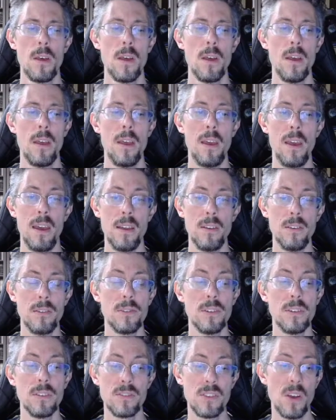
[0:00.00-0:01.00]
And
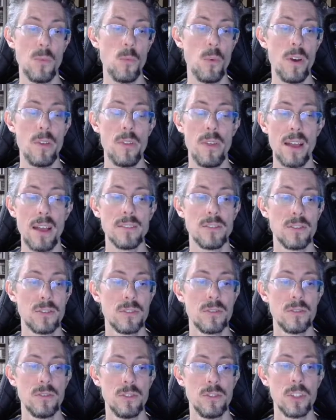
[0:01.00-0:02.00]
in some way,
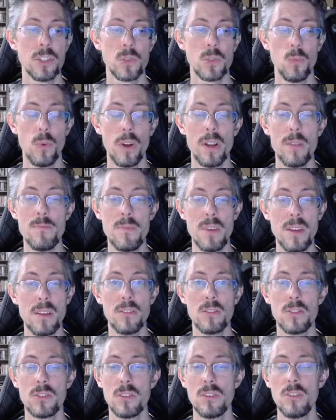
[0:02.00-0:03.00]
that's just what it
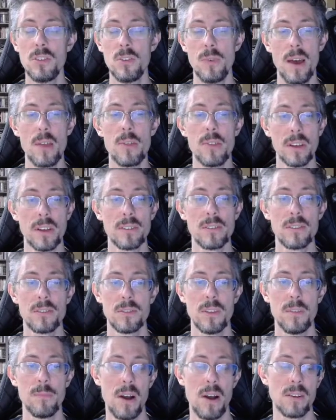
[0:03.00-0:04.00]
means to do
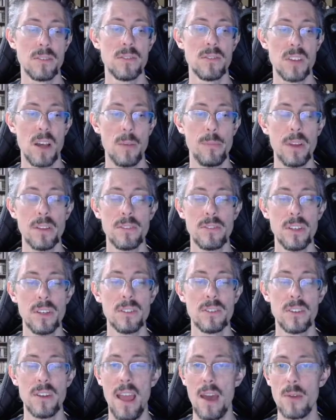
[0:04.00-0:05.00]
ethics. Pax in Sapientia
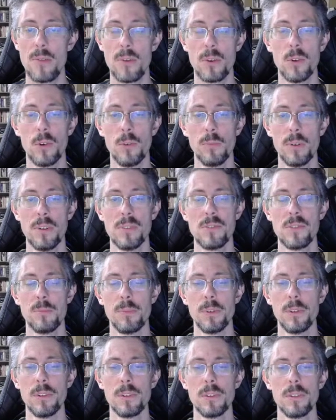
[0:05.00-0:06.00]
is an ethical
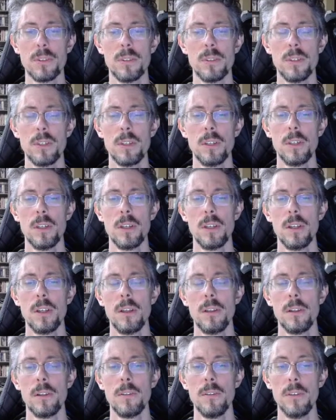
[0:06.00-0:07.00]
principle.
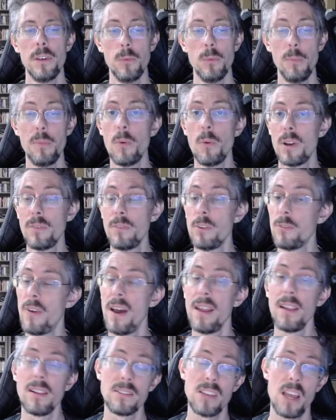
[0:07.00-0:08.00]
It will be one of your
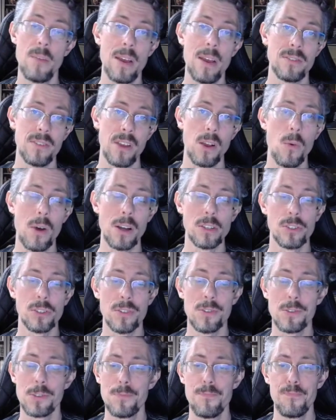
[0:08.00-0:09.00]
final exam essay
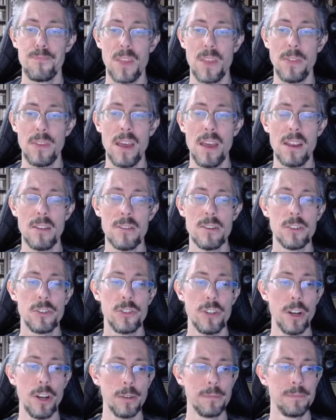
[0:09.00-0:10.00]
questions at the end of this
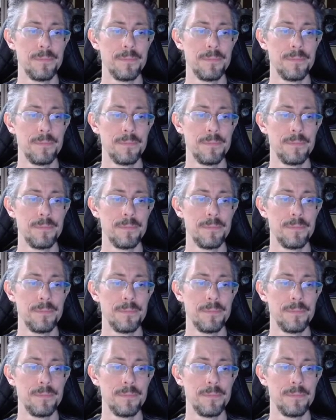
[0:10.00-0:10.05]
year,